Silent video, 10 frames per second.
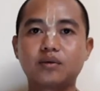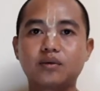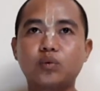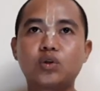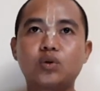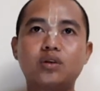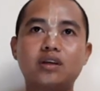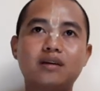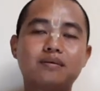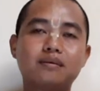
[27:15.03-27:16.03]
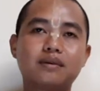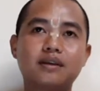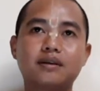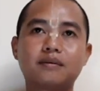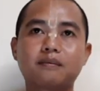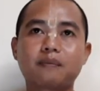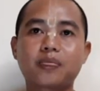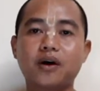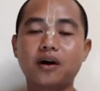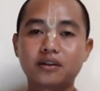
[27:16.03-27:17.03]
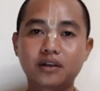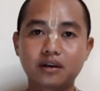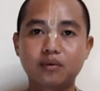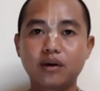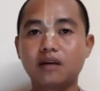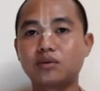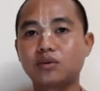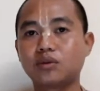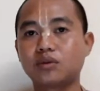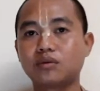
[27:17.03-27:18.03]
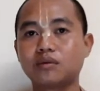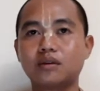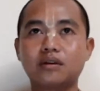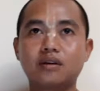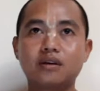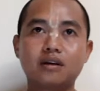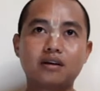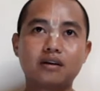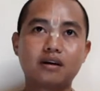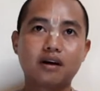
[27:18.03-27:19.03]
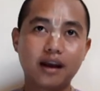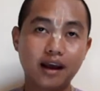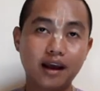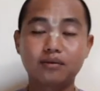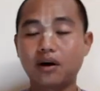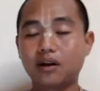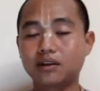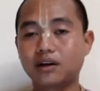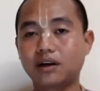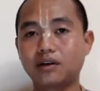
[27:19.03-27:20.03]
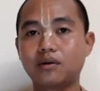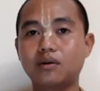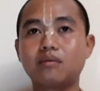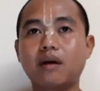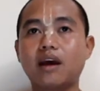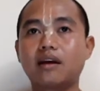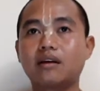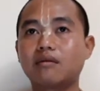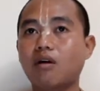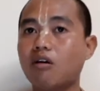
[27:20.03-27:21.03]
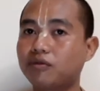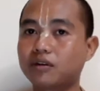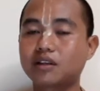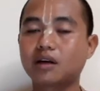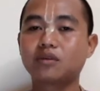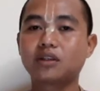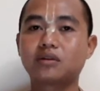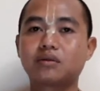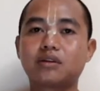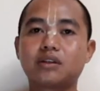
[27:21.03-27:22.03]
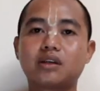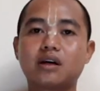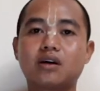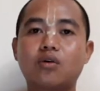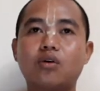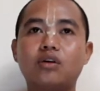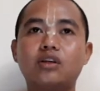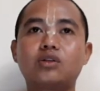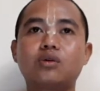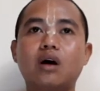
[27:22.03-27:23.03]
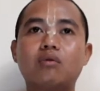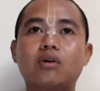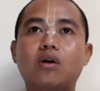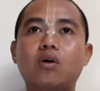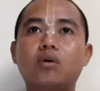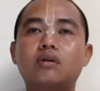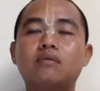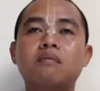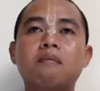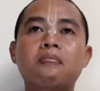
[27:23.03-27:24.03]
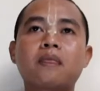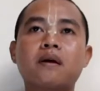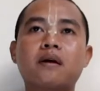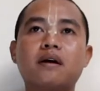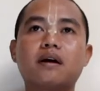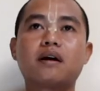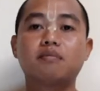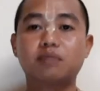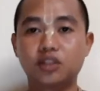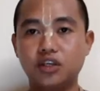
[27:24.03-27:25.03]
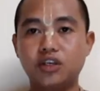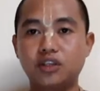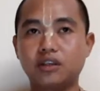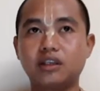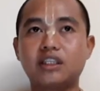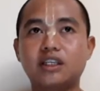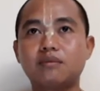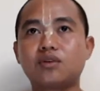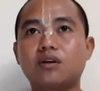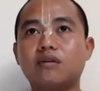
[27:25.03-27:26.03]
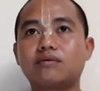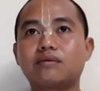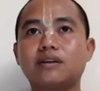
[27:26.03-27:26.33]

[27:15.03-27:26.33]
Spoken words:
We should keep altar. We have to have altar at home and offer something to Krishna according to our own position in terms of